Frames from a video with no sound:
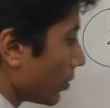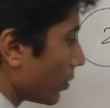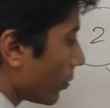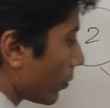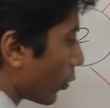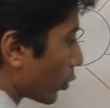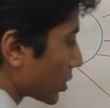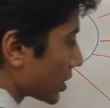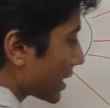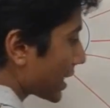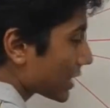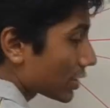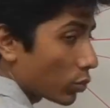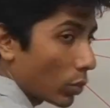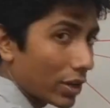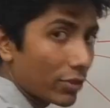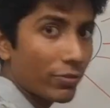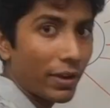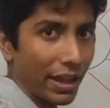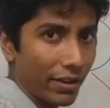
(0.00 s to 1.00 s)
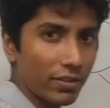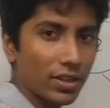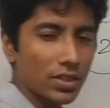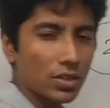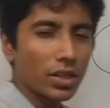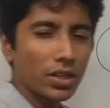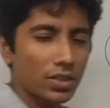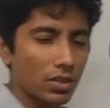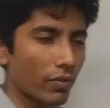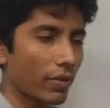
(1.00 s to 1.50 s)
4, 6, 1, 5
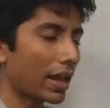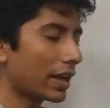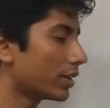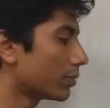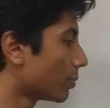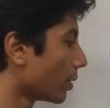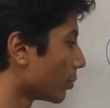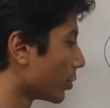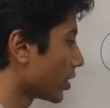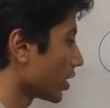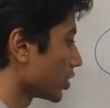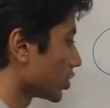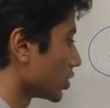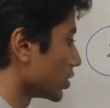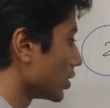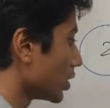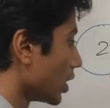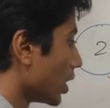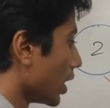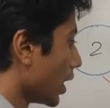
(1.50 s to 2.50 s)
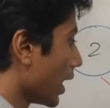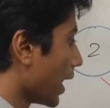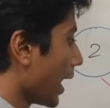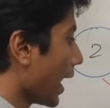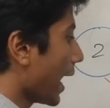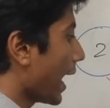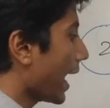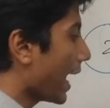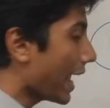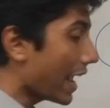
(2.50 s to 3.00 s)
is a valid permutation.
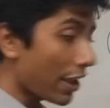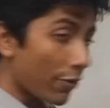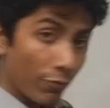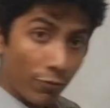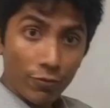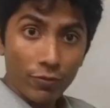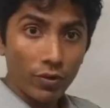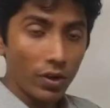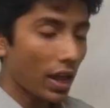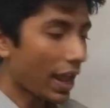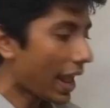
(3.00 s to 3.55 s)
If